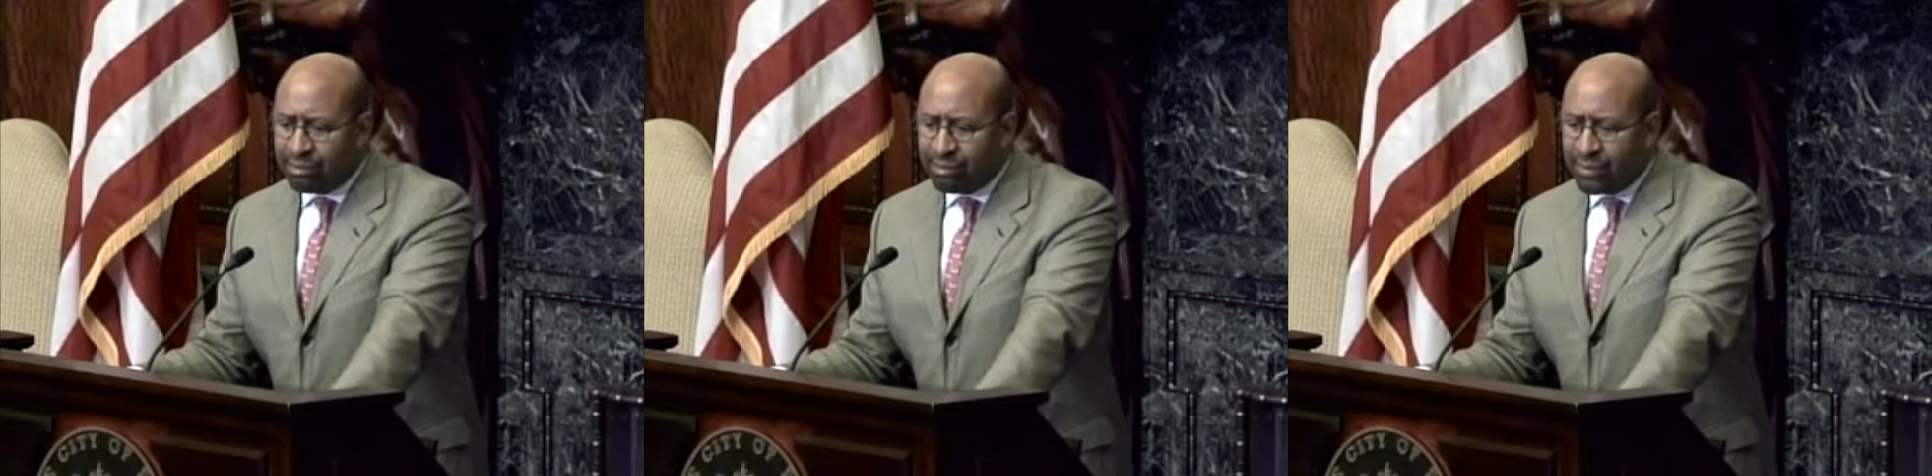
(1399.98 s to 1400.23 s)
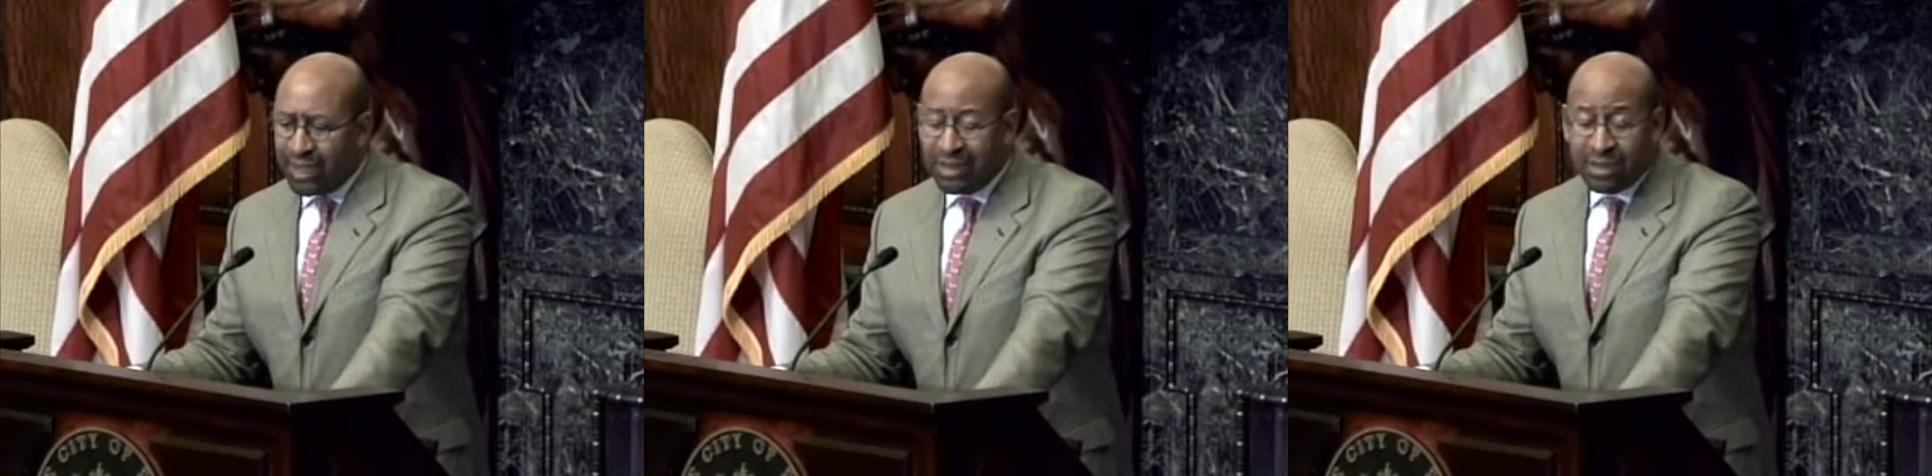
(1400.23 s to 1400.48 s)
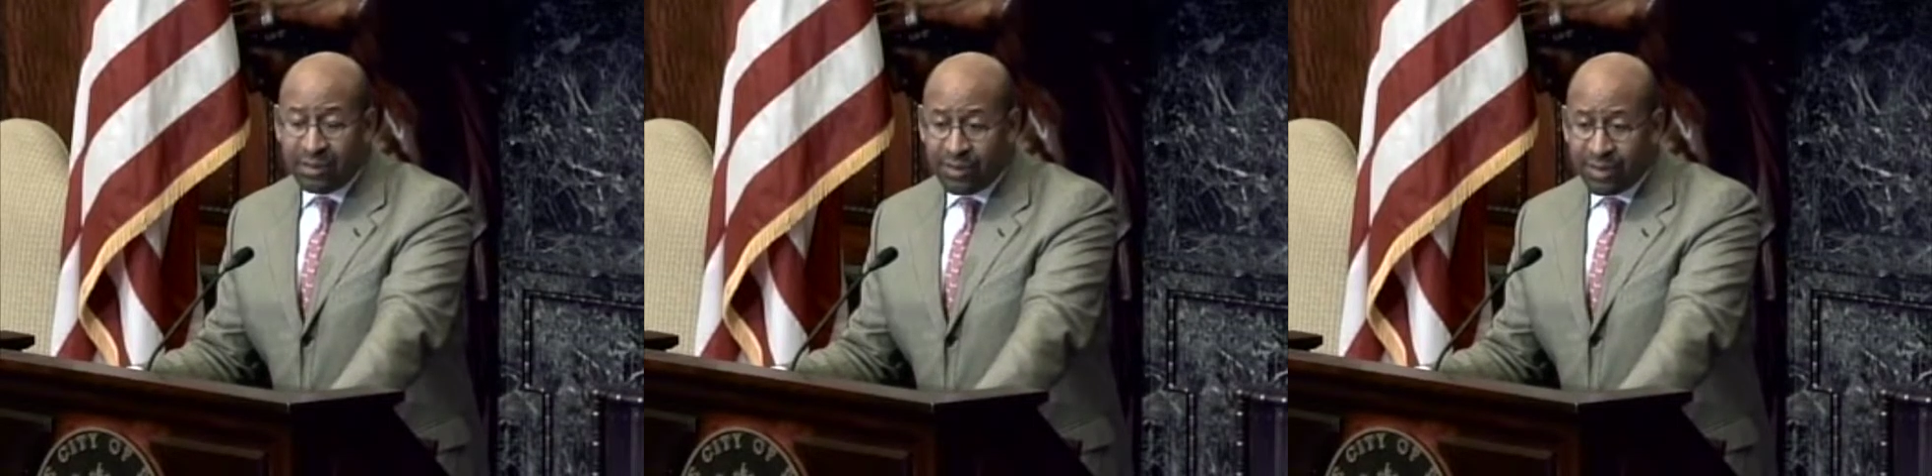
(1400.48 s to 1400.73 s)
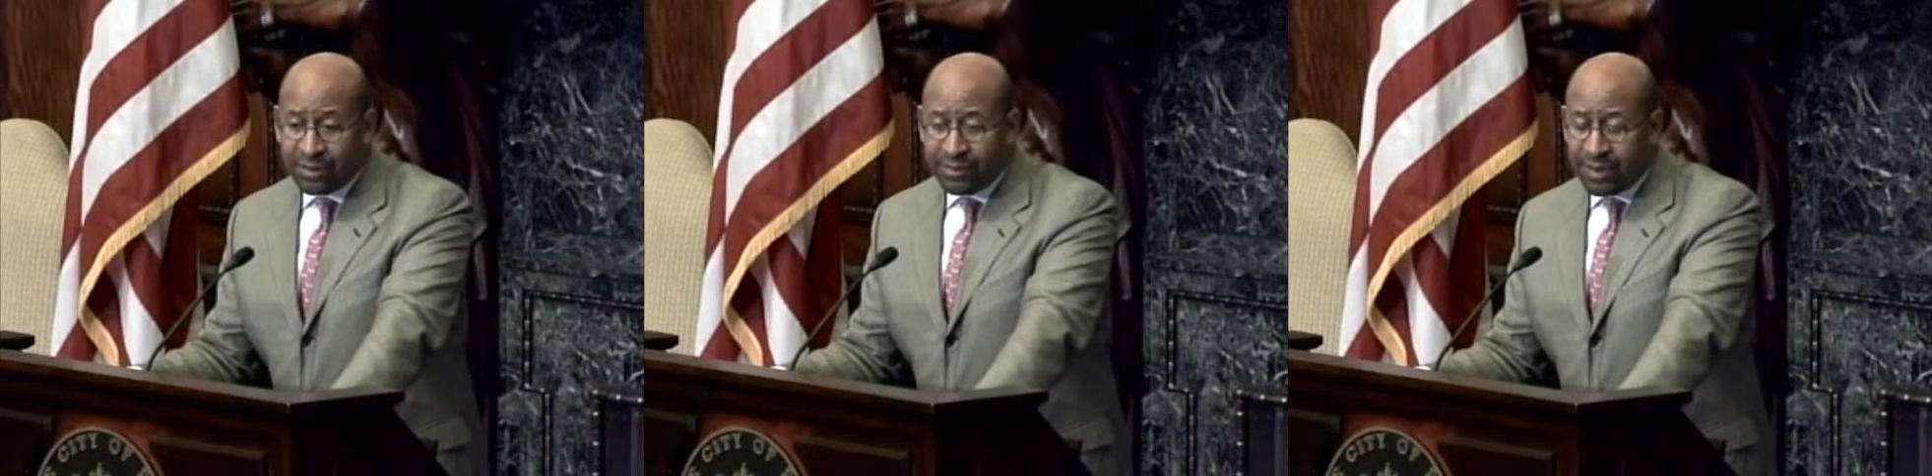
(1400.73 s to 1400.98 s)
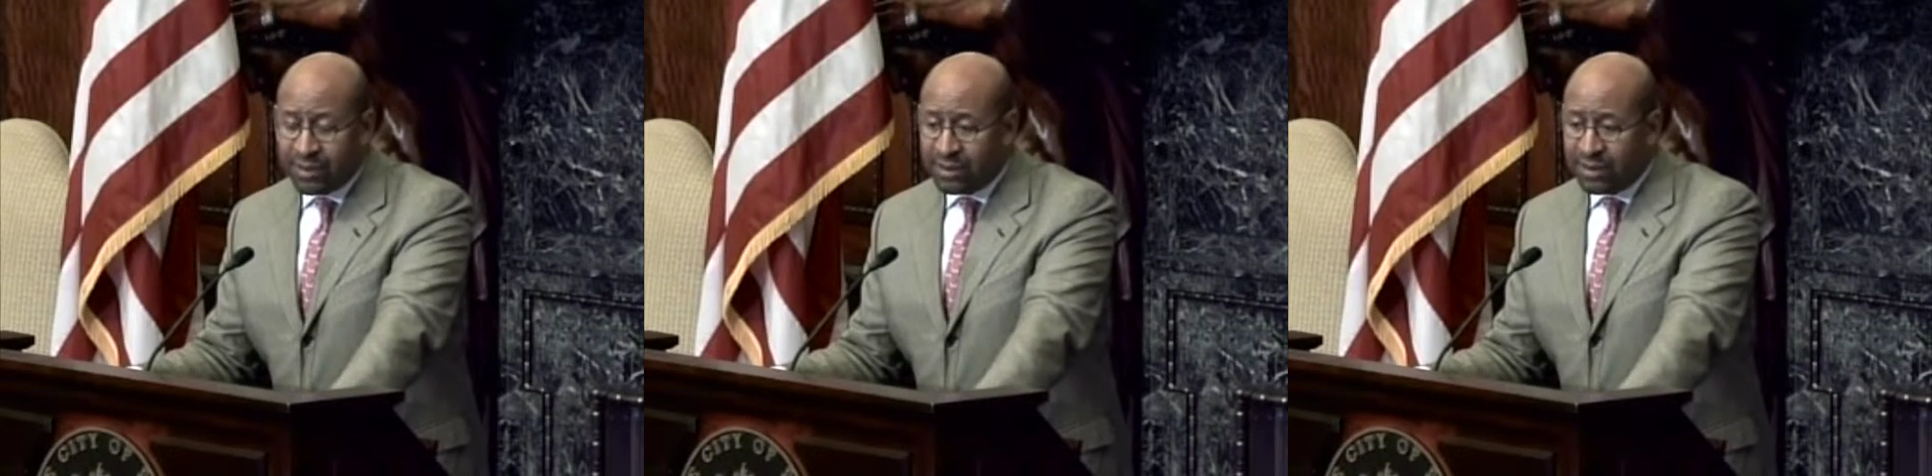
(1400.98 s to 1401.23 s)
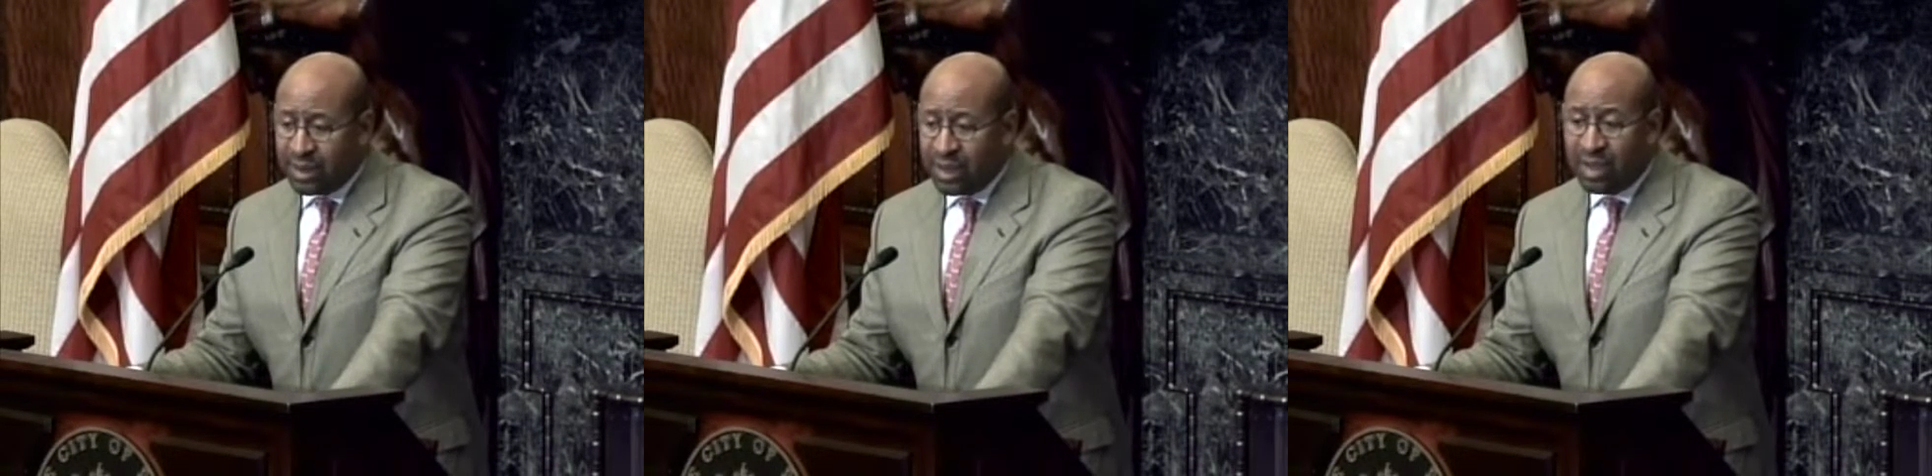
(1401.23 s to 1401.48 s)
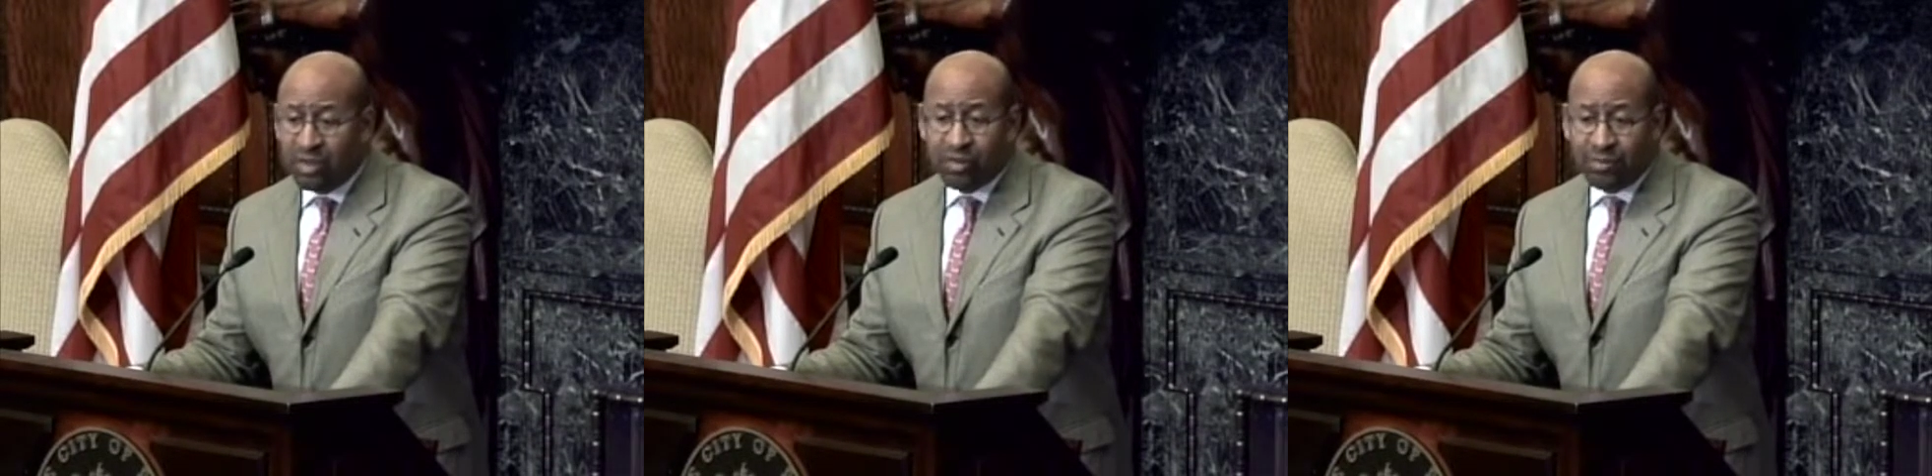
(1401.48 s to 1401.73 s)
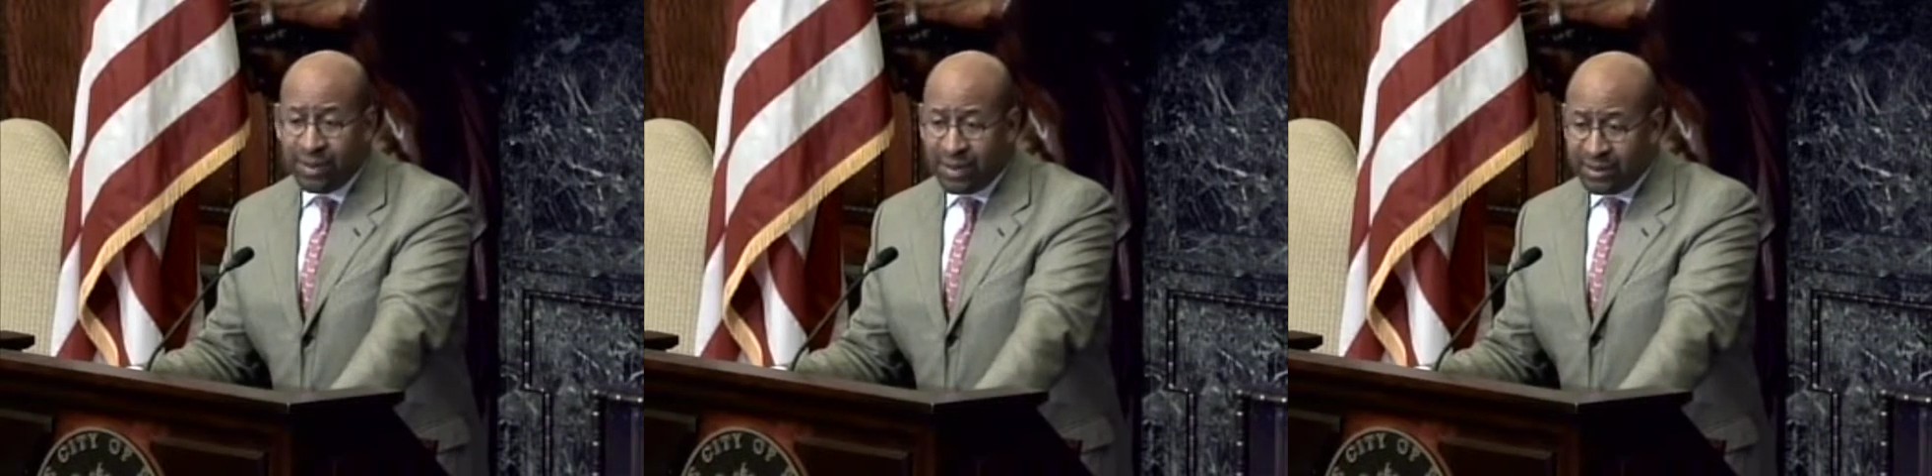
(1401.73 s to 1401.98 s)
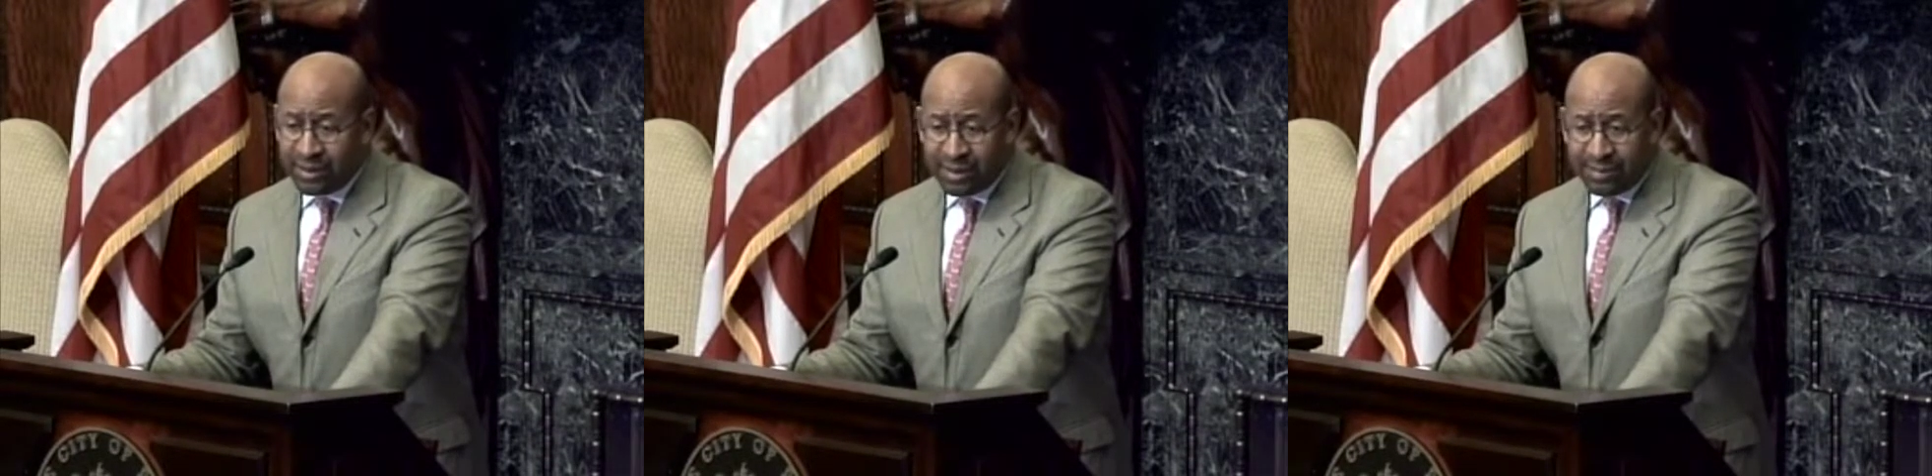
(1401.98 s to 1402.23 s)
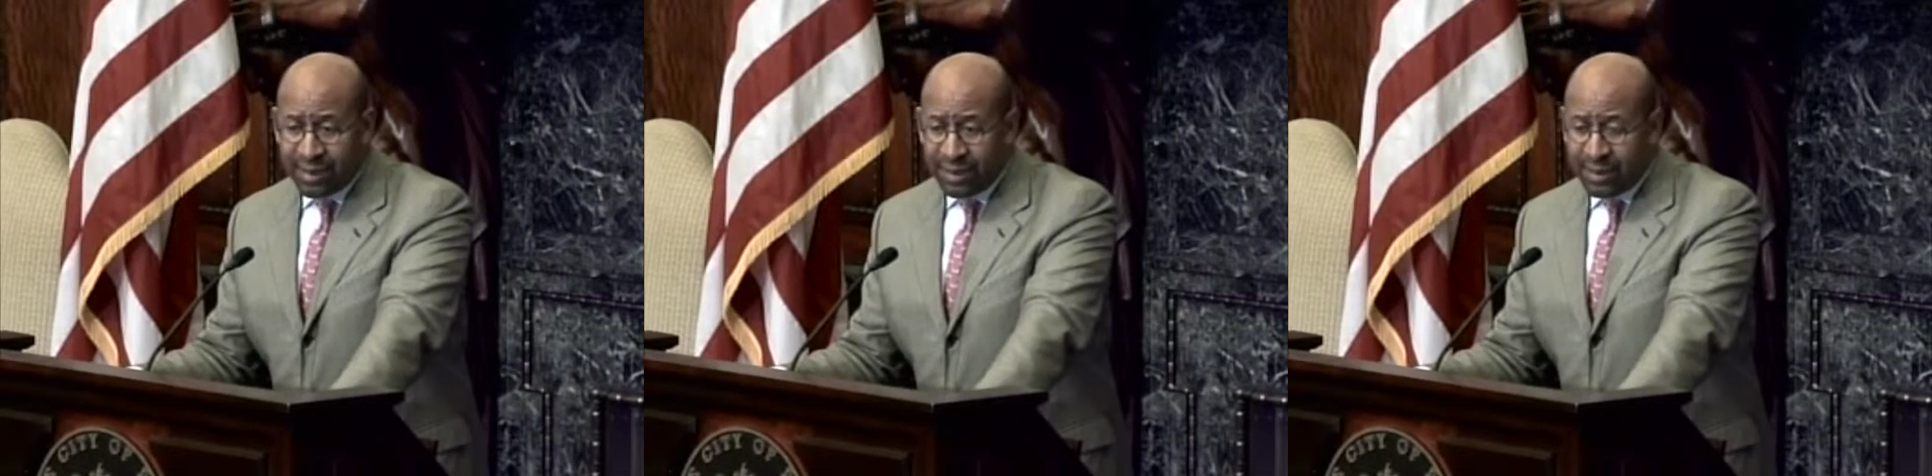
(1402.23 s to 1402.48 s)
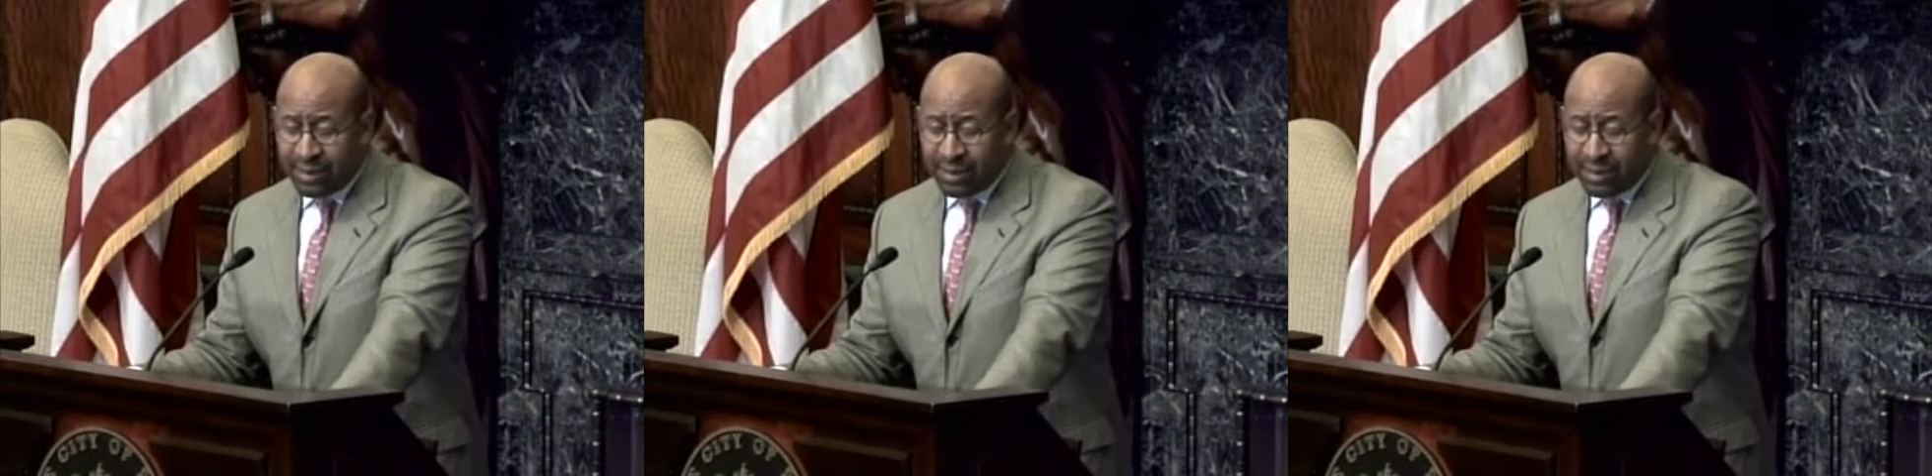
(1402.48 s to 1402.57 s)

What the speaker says: 18 plus months, 100 plus some odd